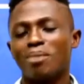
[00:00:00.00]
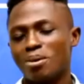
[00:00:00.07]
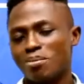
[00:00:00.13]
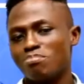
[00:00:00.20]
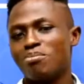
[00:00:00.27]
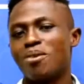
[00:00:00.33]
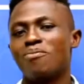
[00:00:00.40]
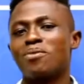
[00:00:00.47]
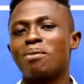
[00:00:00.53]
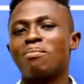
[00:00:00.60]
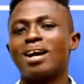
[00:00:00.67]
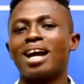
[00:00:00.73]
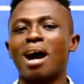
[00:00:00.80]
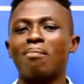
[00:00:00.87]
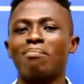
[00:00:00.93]
before by
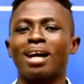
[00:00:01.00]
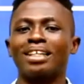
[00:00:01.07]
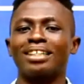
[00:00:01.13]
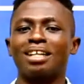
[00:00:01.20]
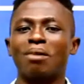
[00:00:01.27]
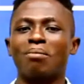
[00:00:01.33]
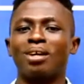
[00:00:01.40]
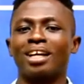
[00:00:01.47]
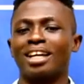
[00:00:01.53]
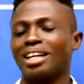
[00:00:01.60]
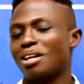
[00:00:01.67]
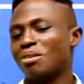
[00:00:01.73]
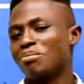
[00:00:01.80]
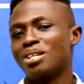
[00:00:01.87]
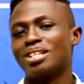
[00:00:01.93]
a man, then a mayor, then
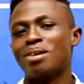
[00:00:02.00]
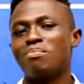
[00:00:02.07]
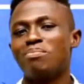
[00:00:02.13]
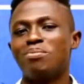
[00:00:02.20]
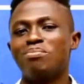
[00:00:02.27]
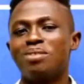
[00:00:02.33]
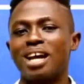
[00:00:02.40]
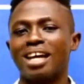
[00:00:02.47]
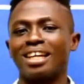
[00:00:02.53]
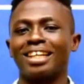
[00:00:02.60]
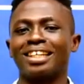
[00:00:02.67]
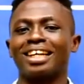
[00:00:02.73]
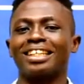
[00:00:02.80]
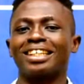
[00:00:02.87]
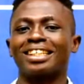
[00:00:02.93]
me, you be a
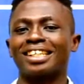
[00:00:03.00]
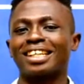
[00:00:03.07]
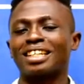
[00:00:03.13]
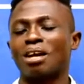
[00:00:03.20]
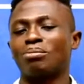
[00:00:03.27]
young and kill them,